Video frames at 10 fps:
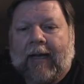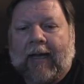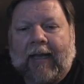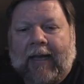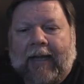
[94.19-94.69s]

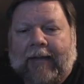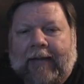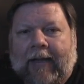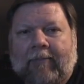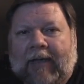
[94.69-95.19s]
I had
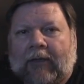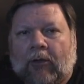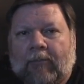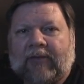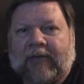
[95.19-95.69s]
a
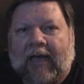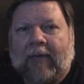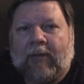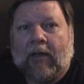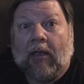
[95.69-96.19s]
medical mishap